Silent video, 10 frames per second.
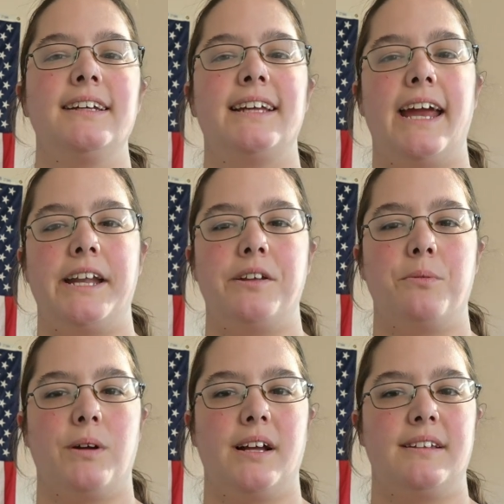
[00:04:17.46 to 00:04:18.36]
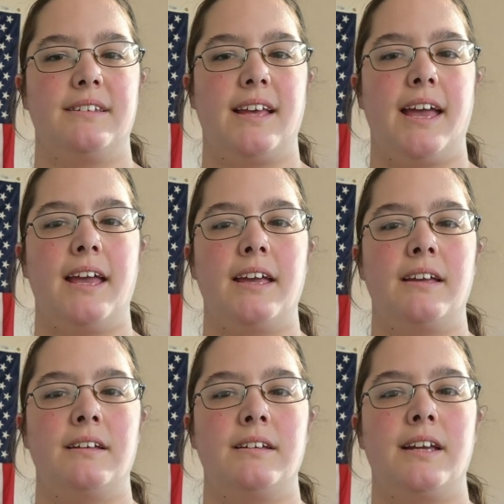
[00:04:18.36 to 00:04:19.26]
Katie runs
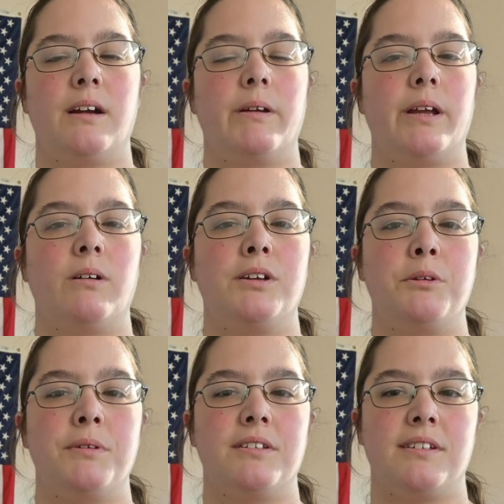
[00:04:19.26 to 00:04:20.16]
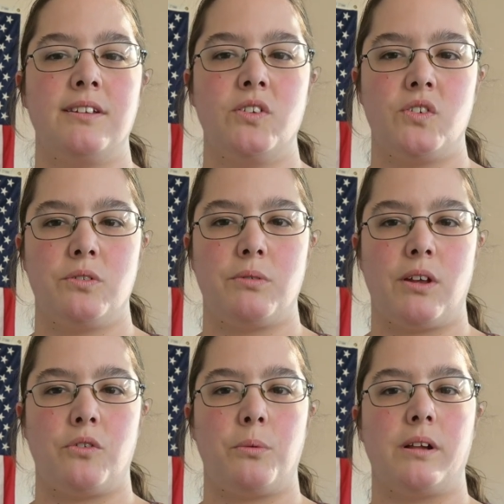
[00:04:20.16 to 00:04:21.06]
a karaoke business
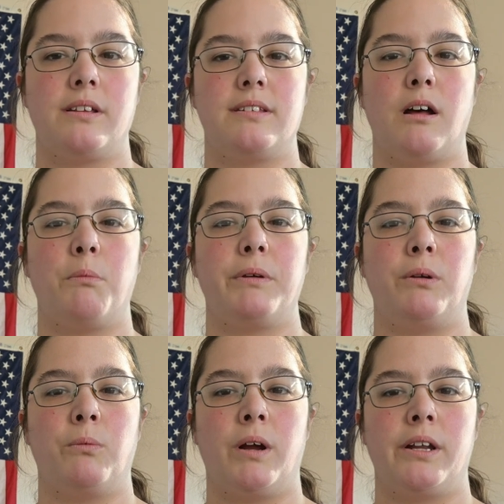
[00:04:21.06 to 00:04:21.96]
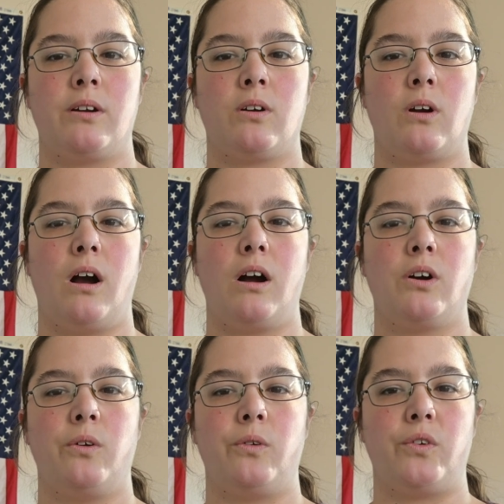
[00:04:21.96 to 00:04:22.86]
as well as helping run her
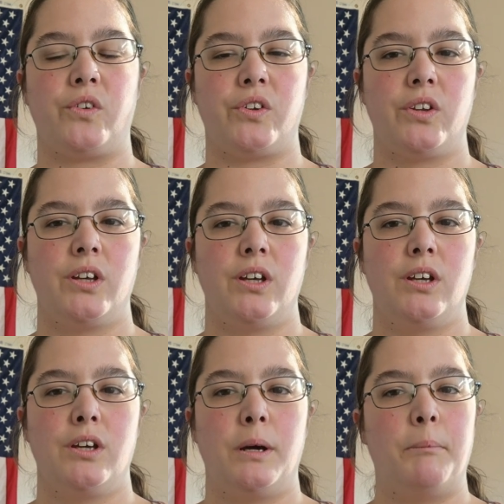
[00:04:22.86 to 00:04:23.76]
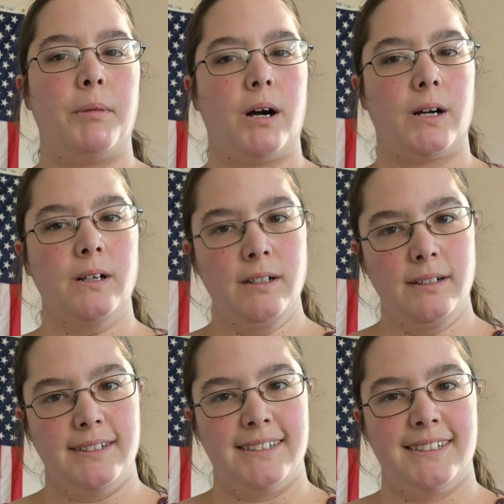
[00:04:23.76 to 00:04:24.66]
uncle's
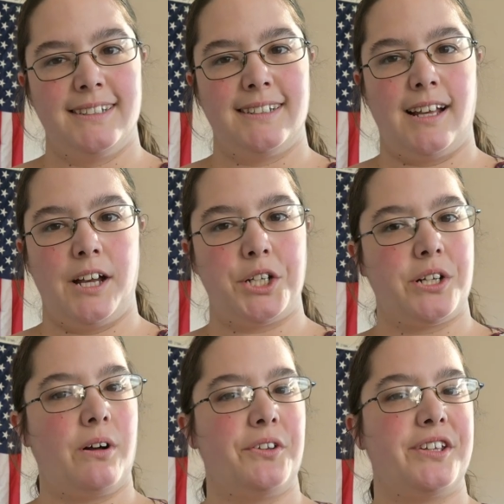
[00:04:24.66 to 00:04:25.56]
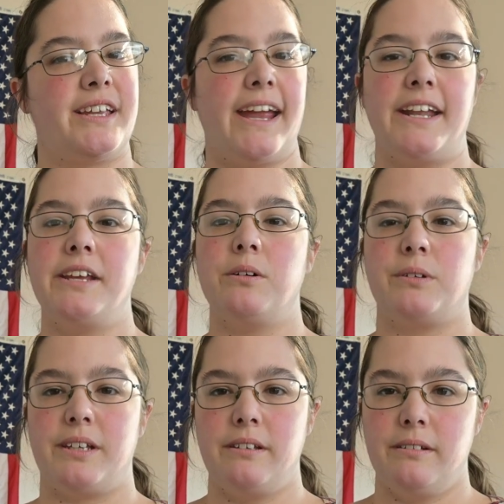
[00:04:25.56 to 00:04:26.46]
bar. She calls it
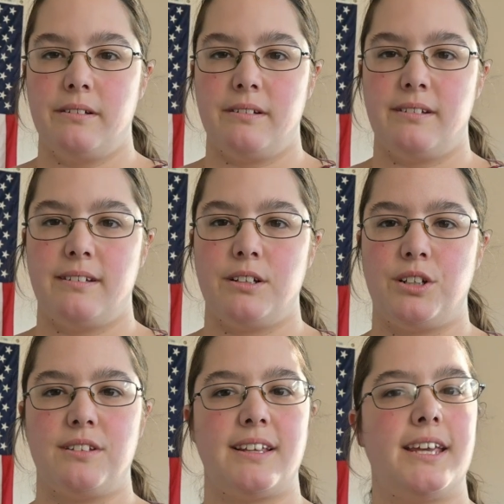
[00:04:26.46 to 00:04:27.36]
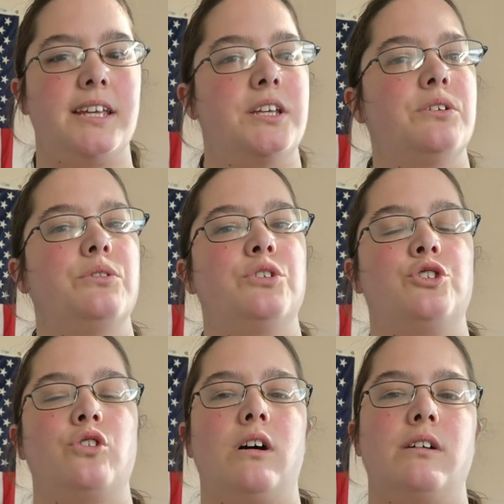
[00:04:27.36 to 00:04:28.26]
Katieoke, which is a huge
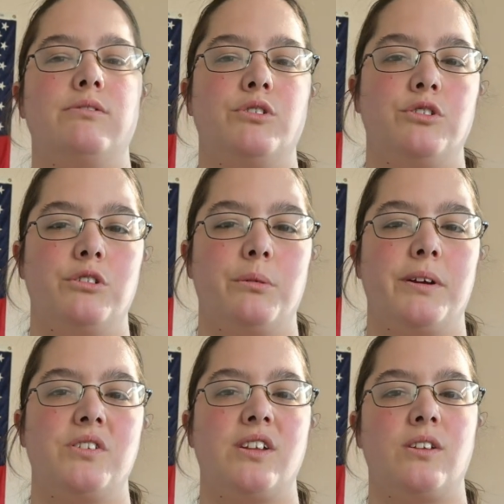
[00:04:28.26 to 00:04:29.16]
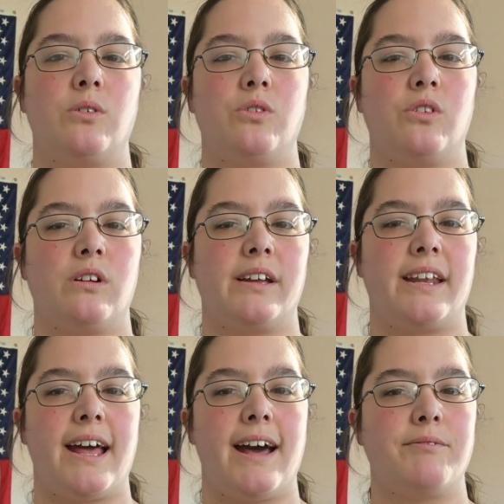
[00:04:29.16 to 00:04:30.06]
draw for tourists and those looking
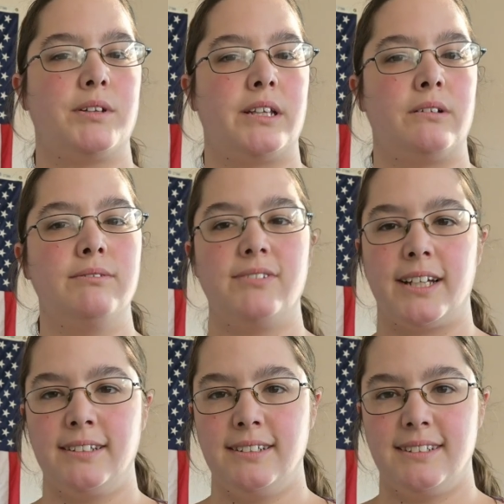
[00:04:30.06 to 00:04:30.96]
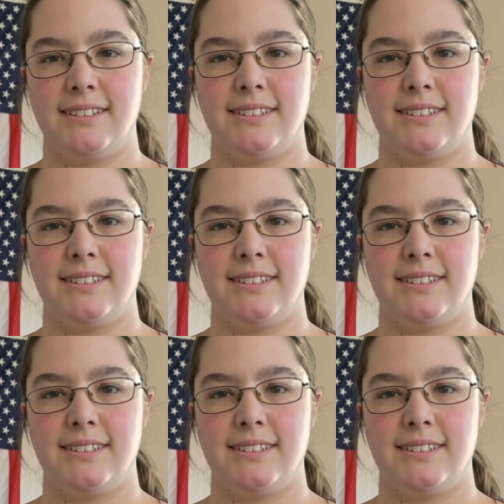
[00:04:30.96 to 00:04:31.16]
to have a little fun.